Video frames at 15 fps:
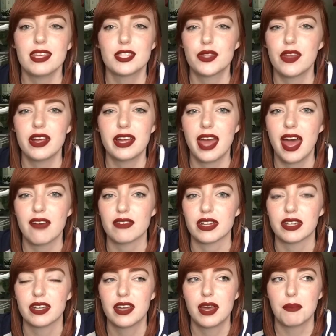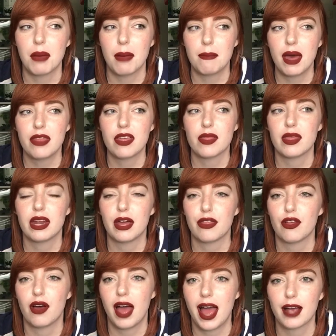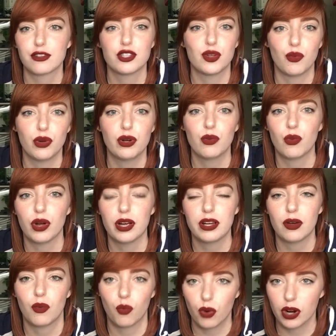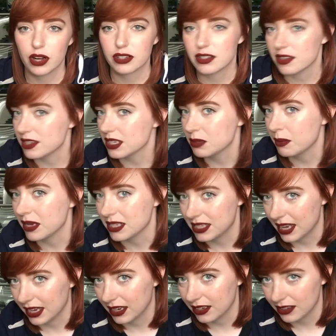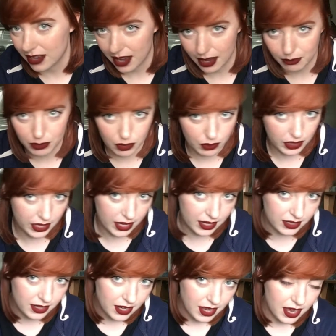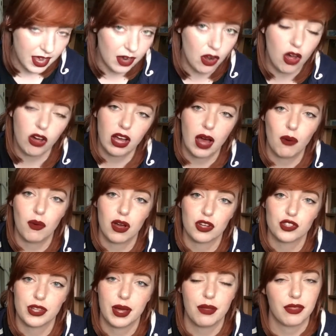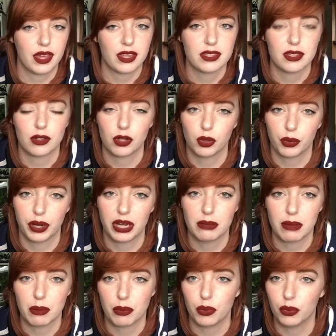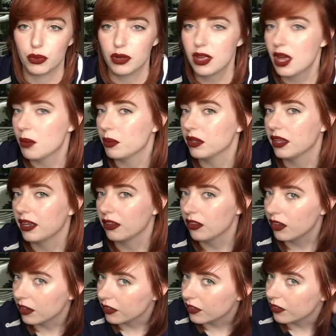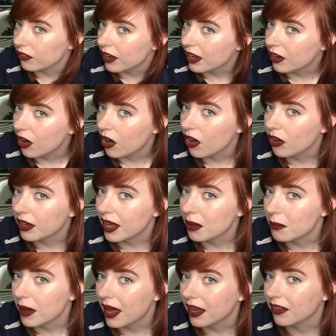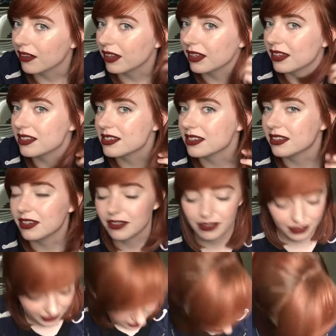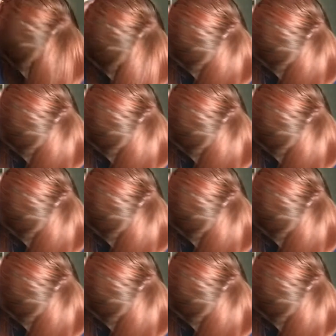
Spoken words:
So there you have it. My method that I thought actually wouldn't work, worked. This is my second time doing it. It all got washed out thanks to chlorine in my pool. But like, look, the red all came back. Like, it's literally